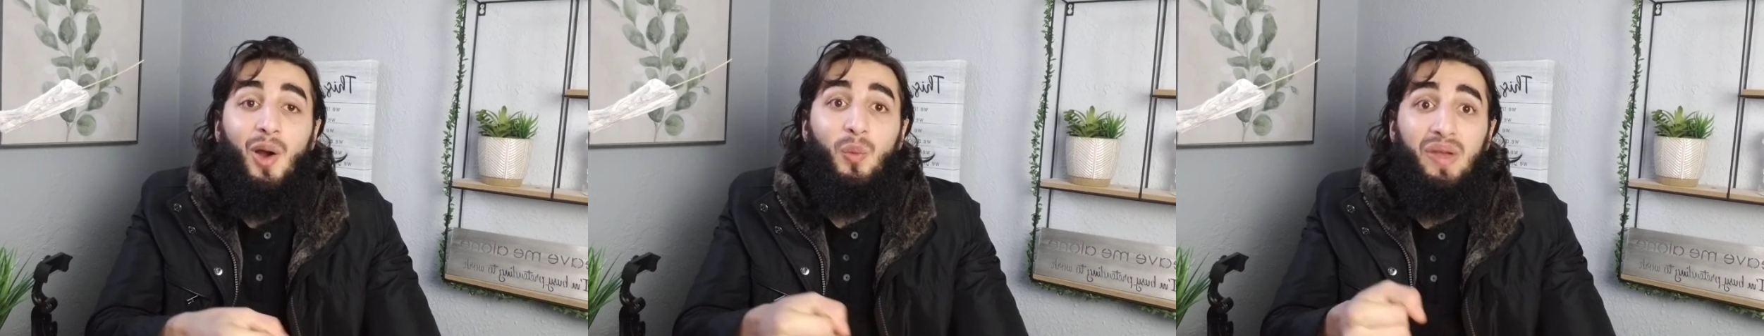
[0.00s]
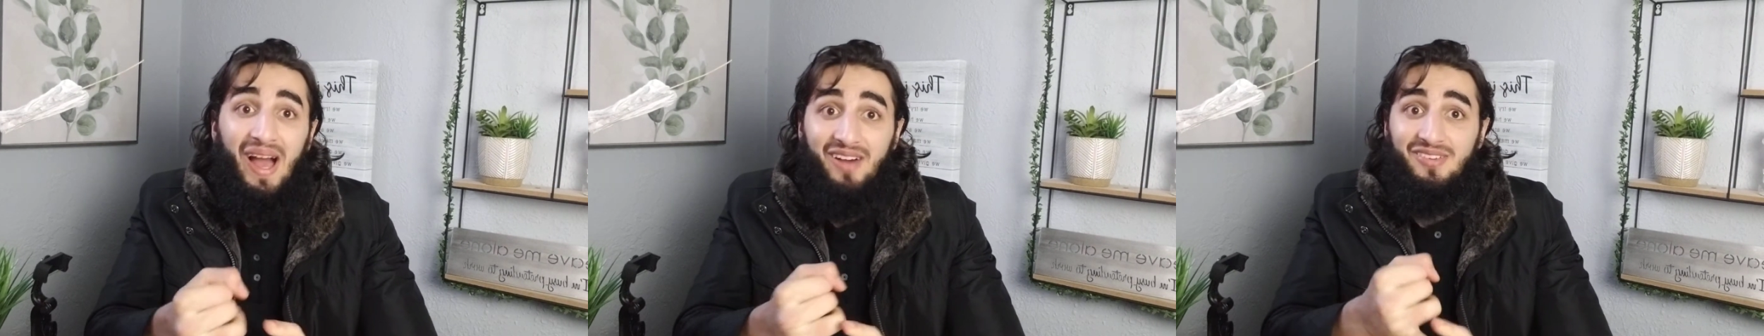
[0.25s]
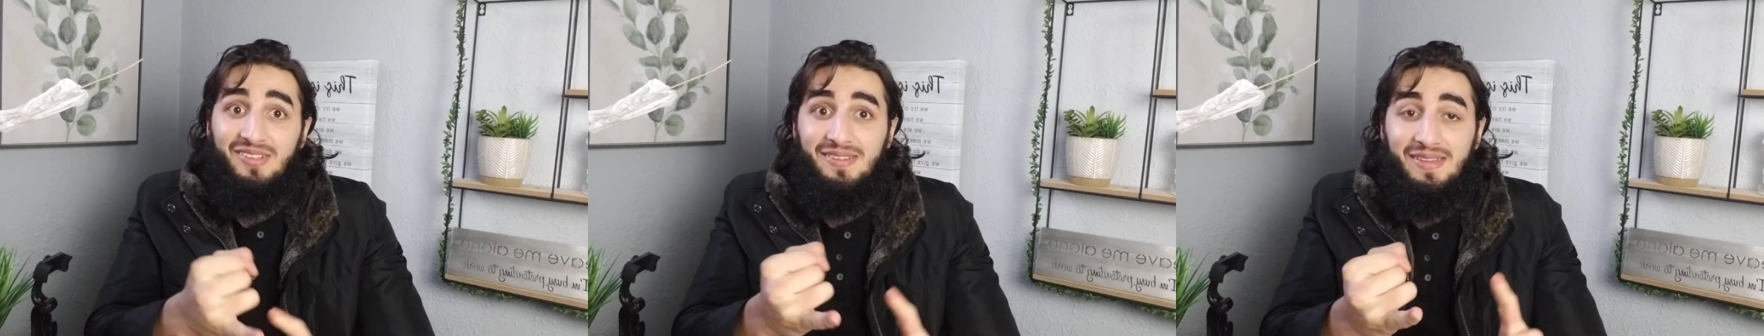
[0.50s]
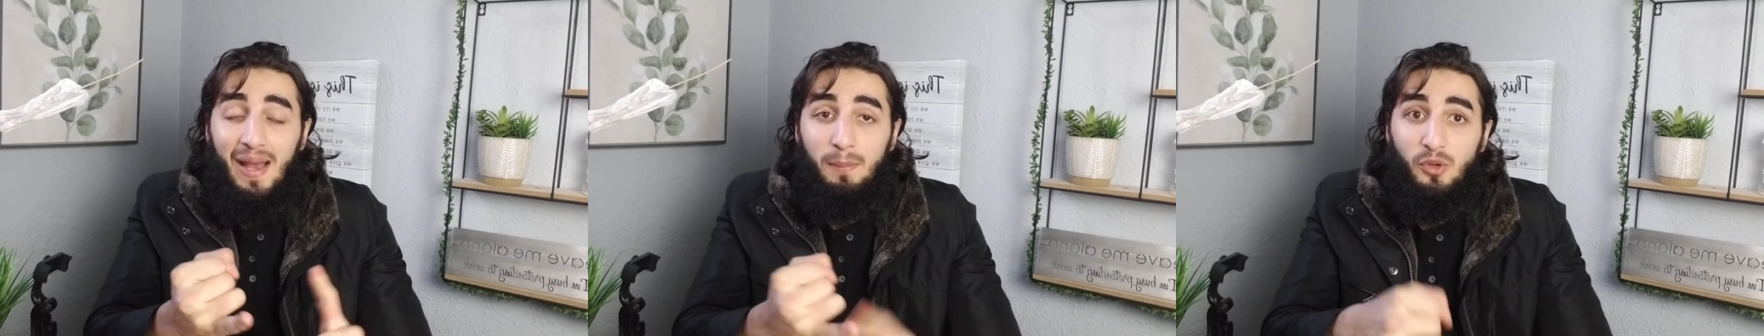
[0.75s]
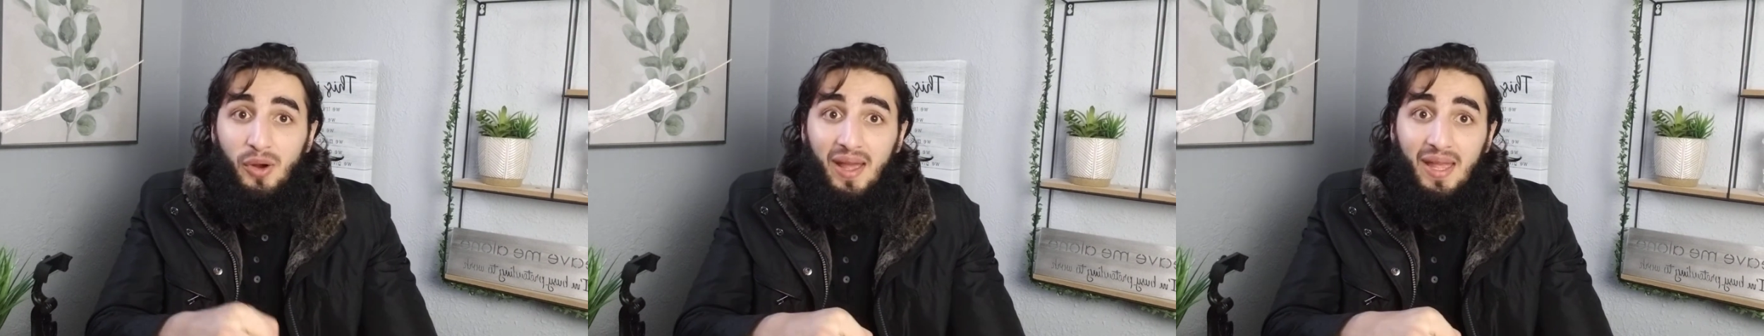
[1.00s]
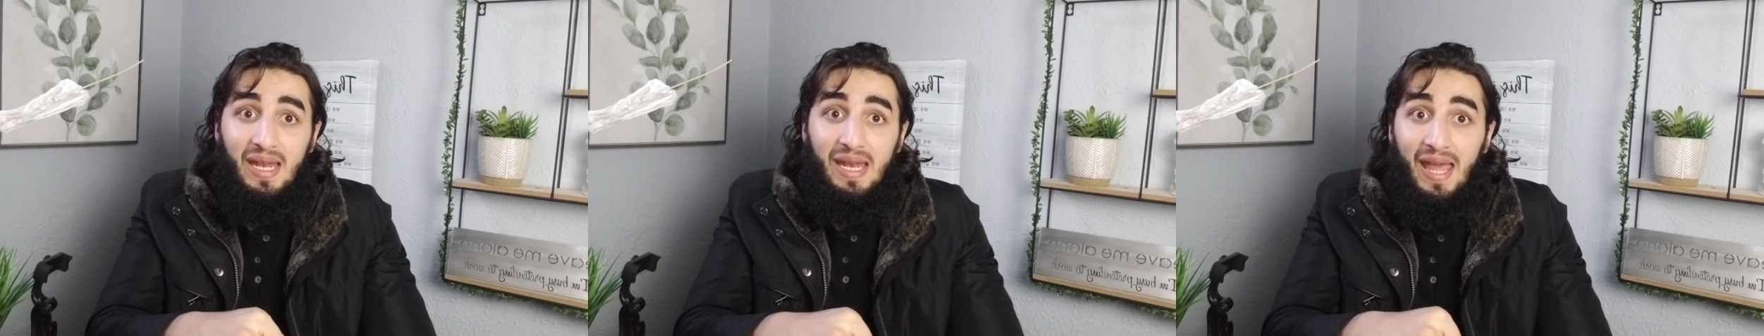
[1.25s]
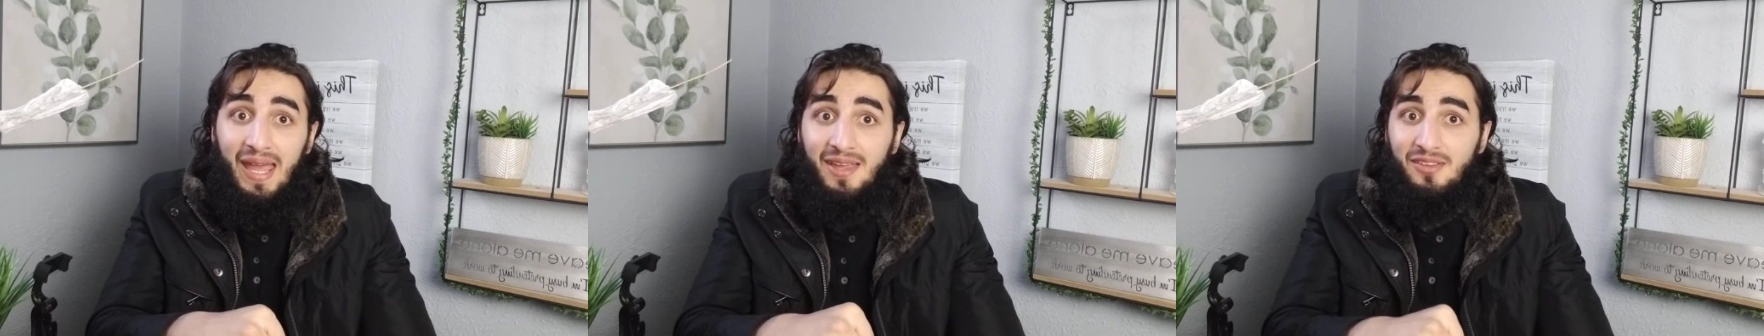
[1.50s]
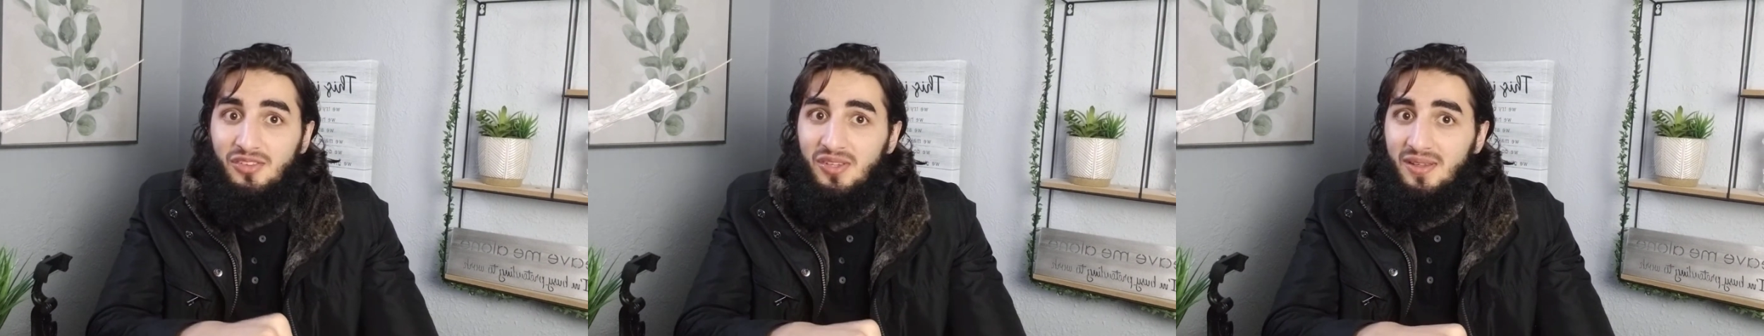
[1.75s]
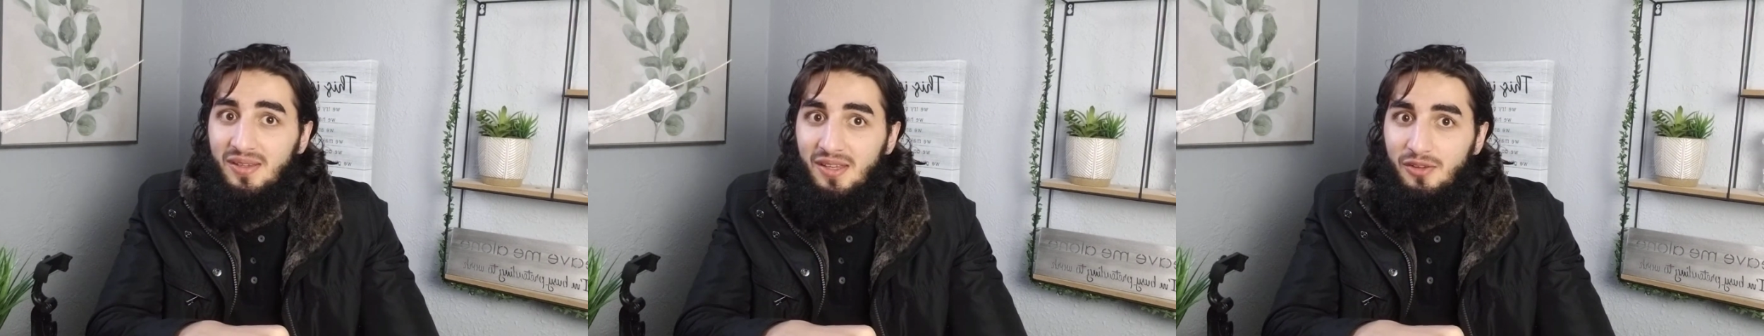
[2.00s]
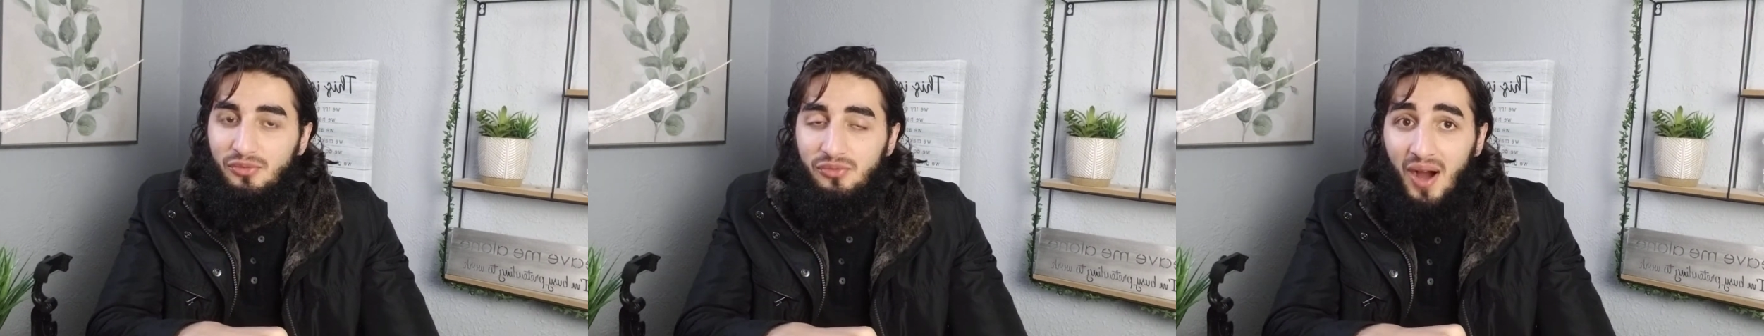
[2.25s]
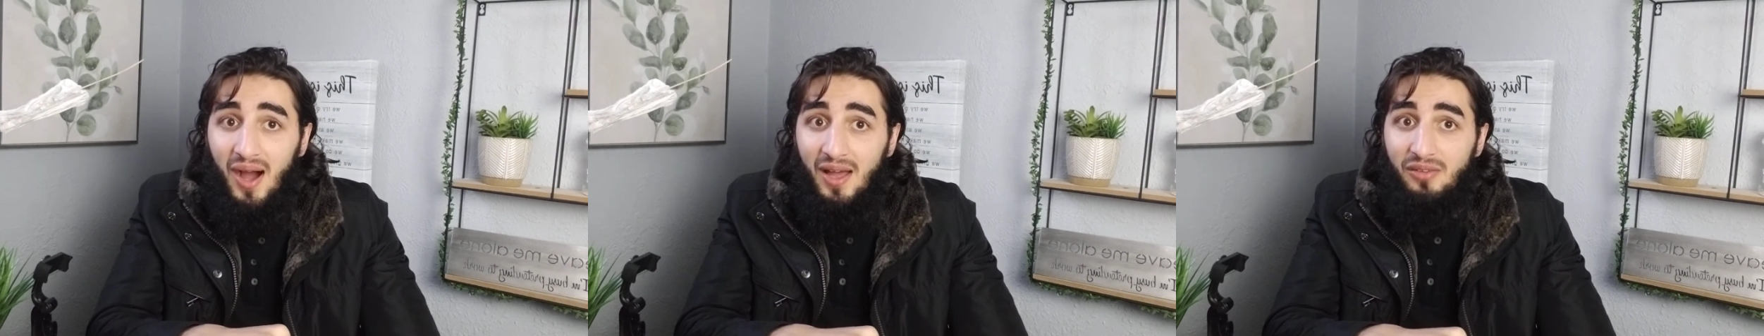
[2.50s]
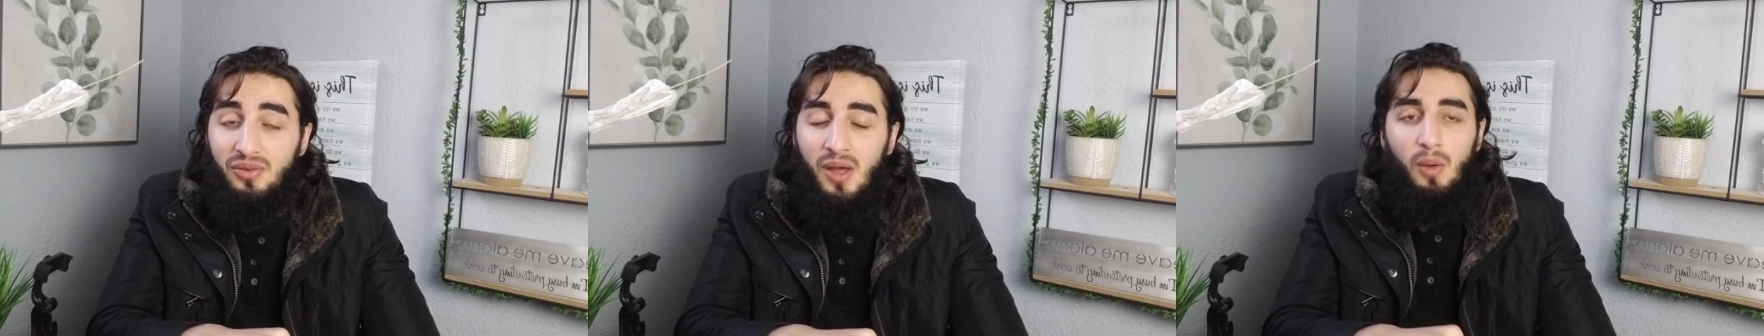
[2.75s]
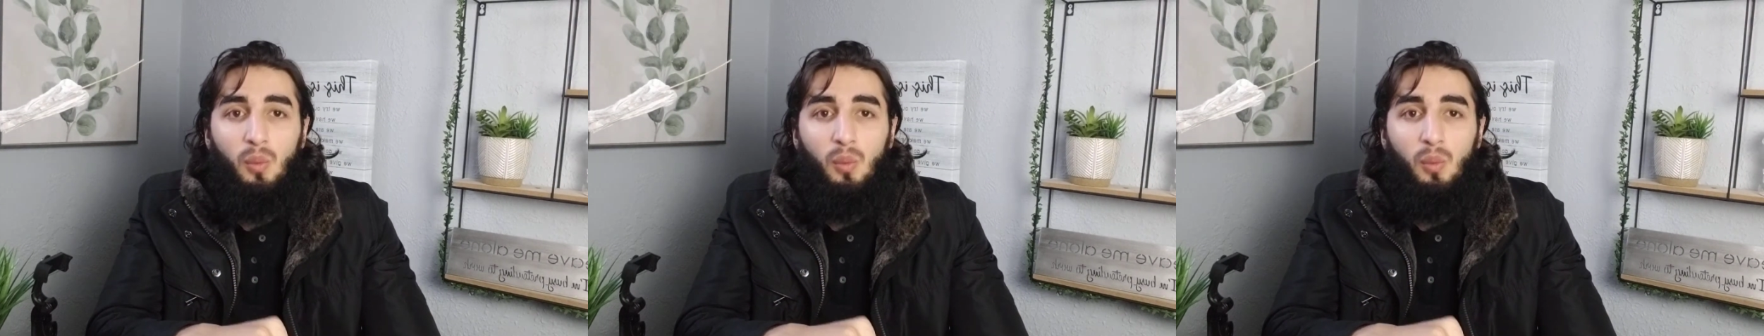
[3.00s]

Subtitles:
We have a Snapdragon 865,